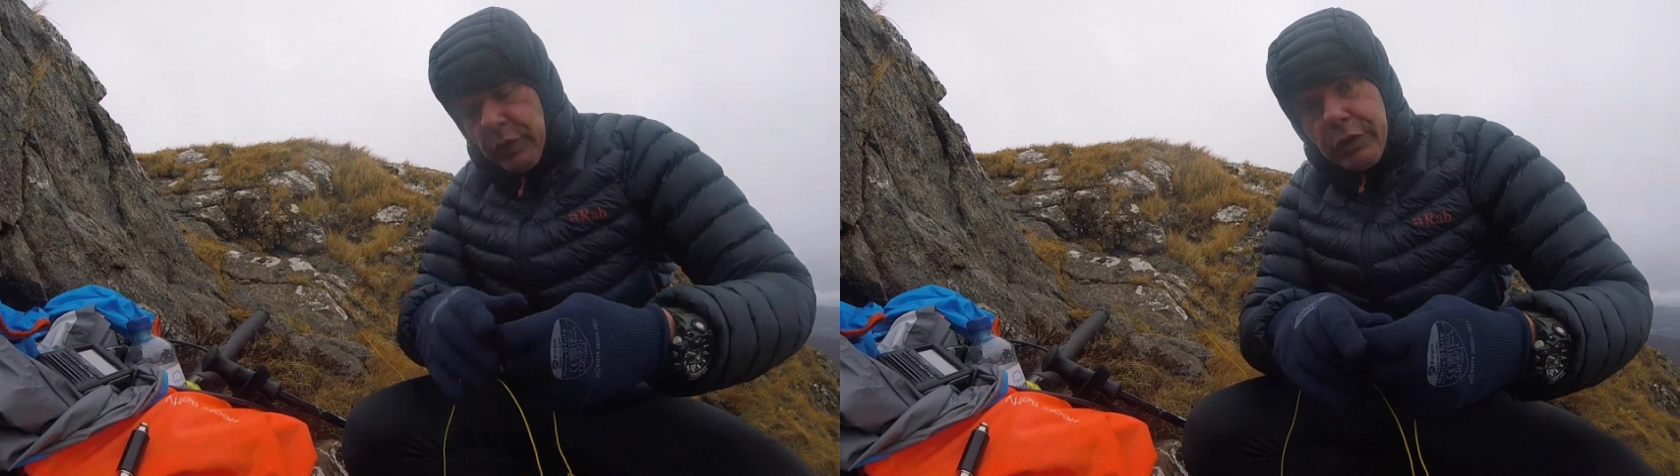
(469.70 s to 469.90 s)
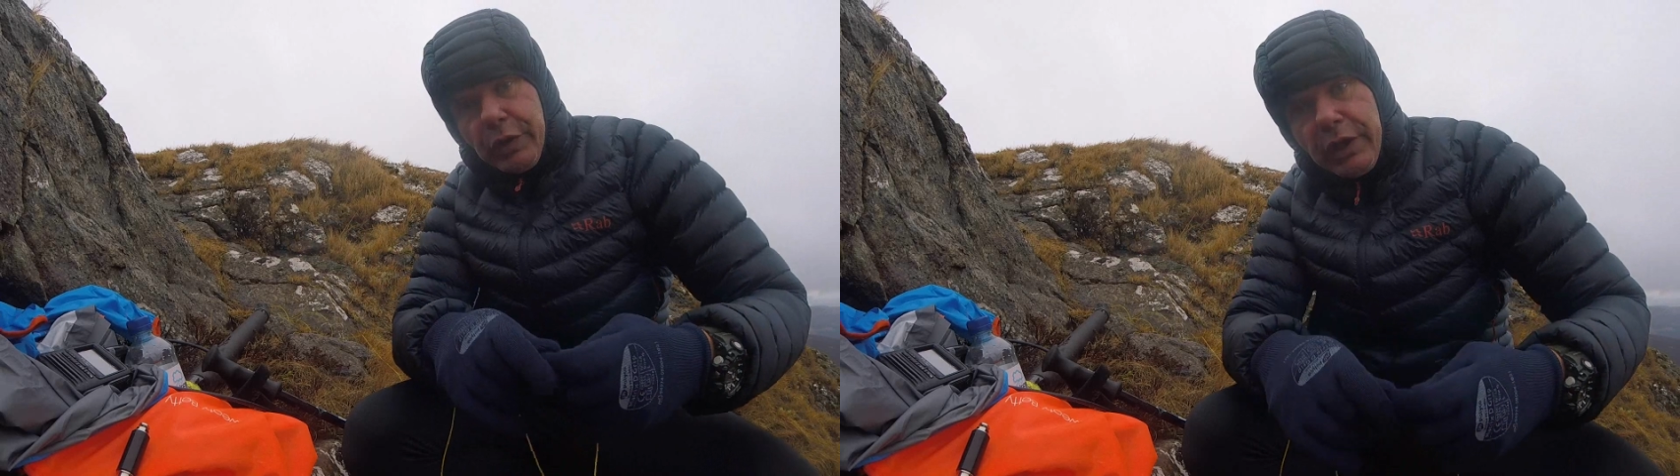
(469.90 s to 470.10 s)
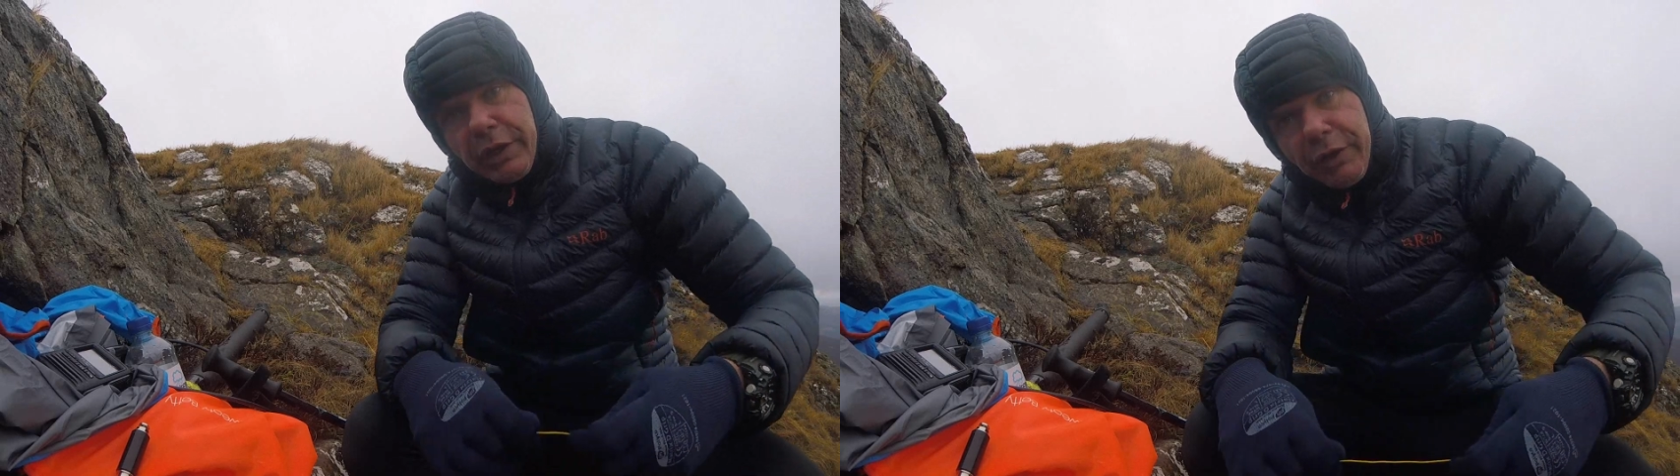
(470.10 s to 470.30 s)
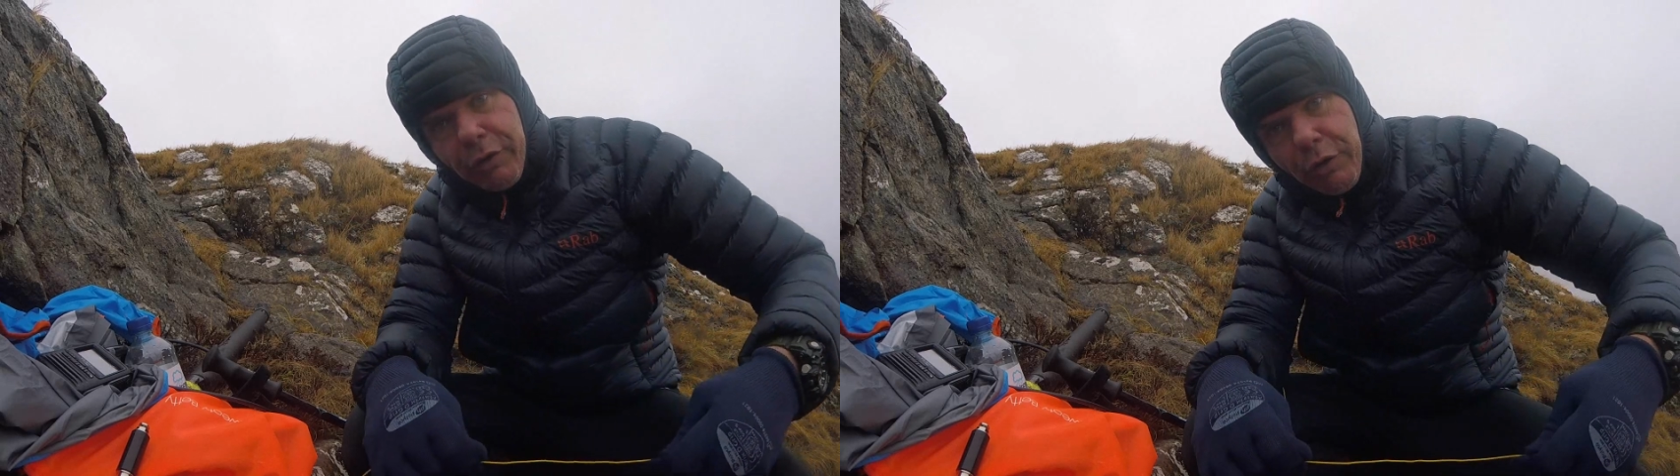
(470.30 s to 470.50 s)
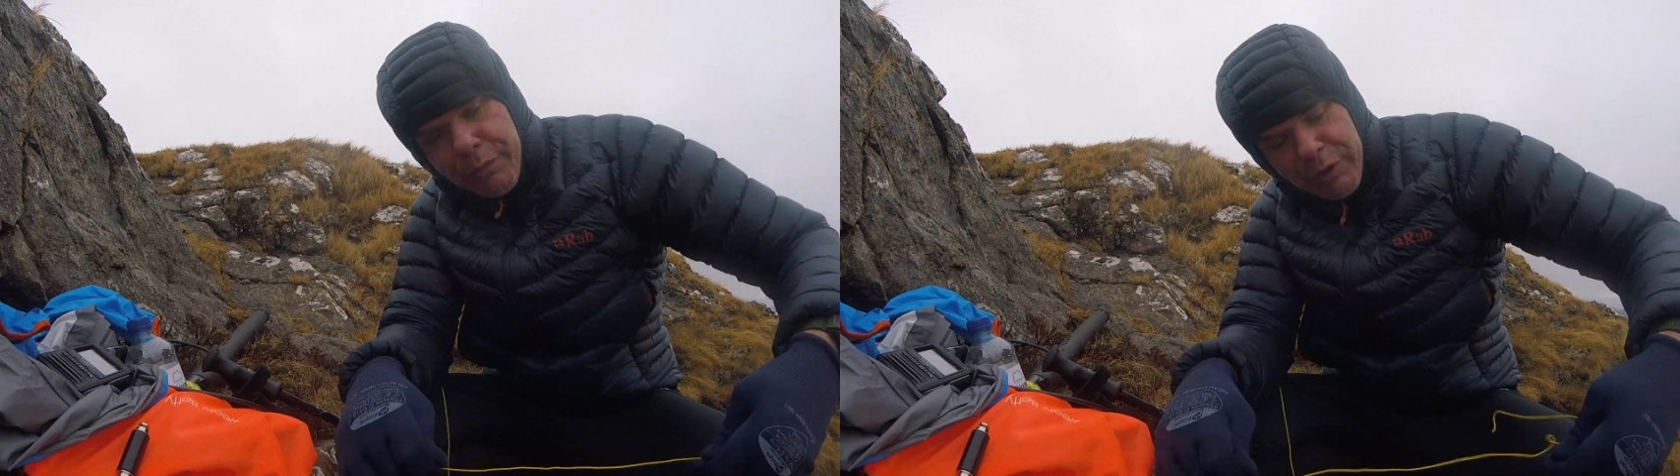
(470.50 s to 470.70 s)
So there you
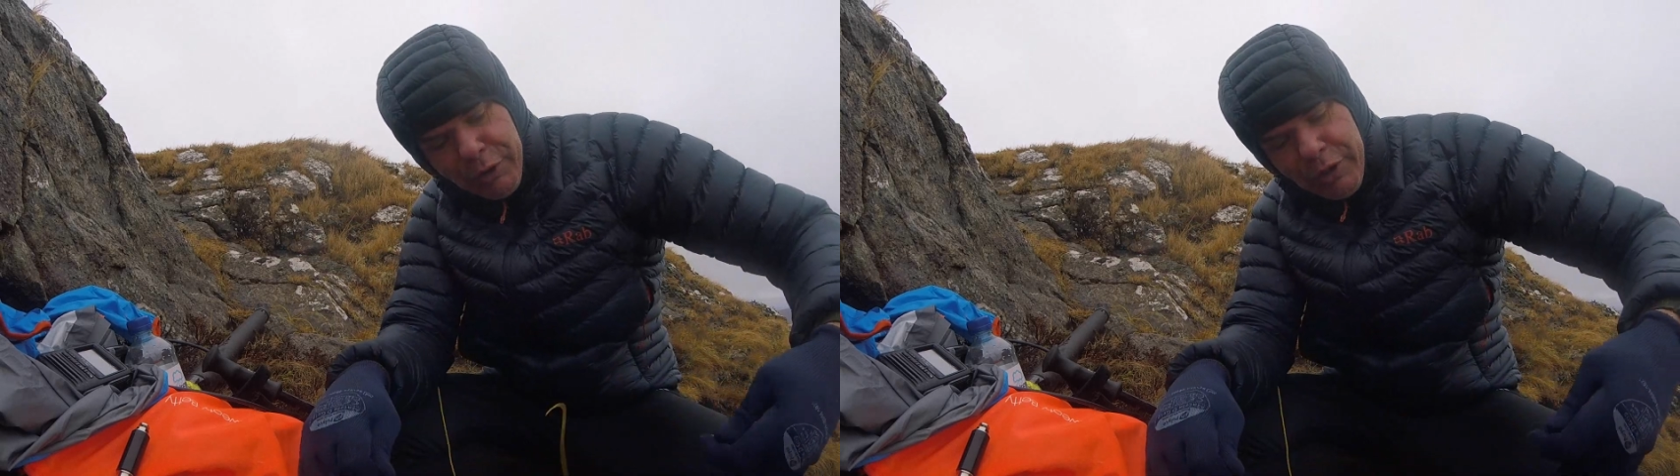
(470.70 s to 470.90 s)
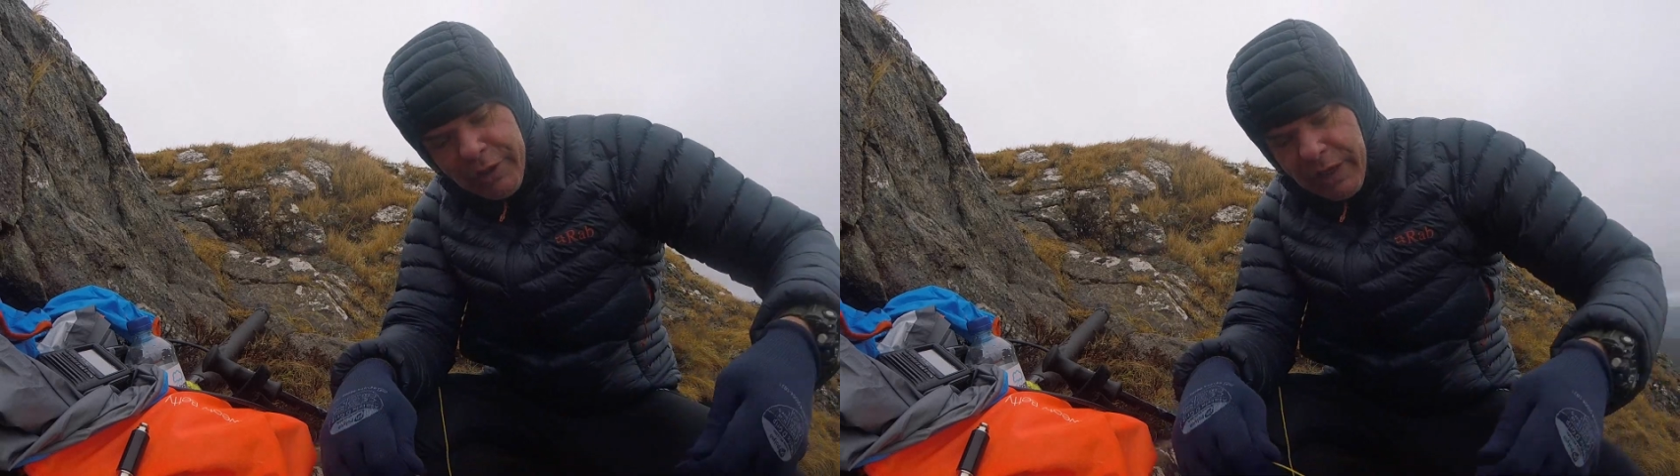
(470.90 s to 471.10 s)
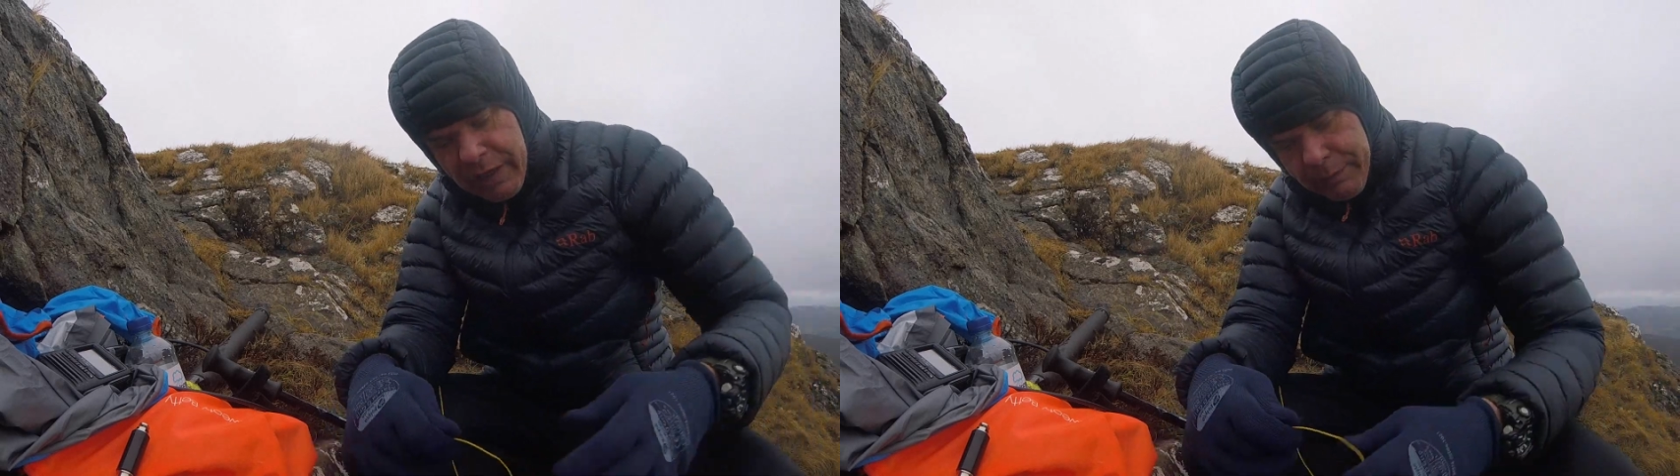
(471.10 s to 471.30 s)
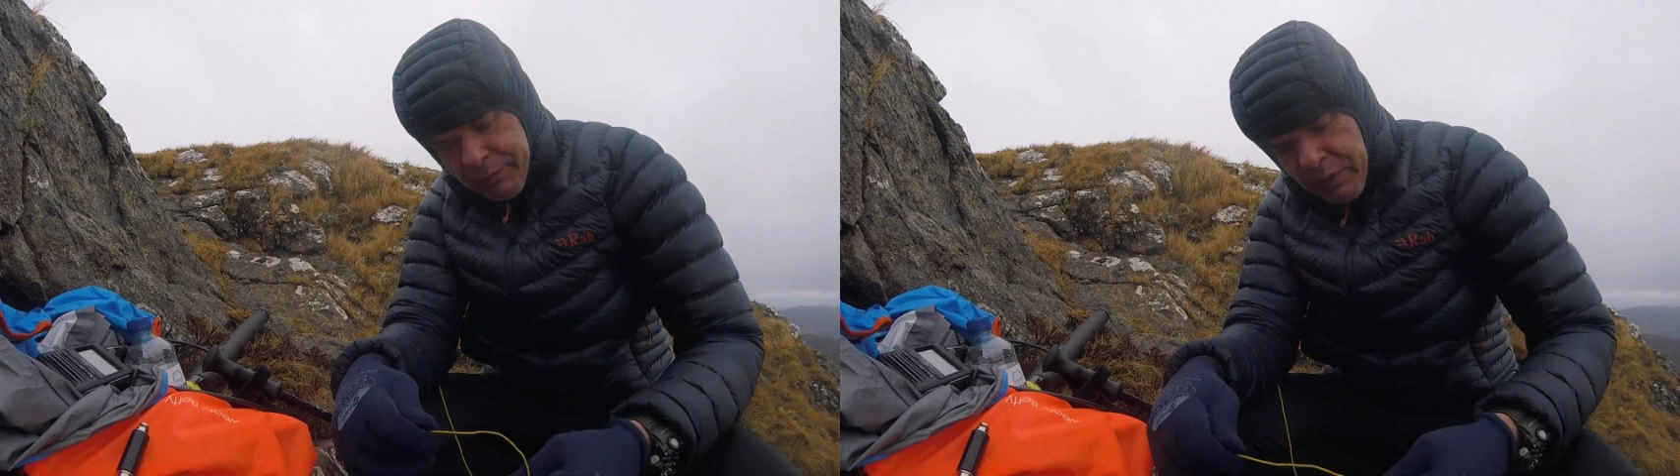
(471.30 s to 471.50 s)
go, hope you enjoyed that.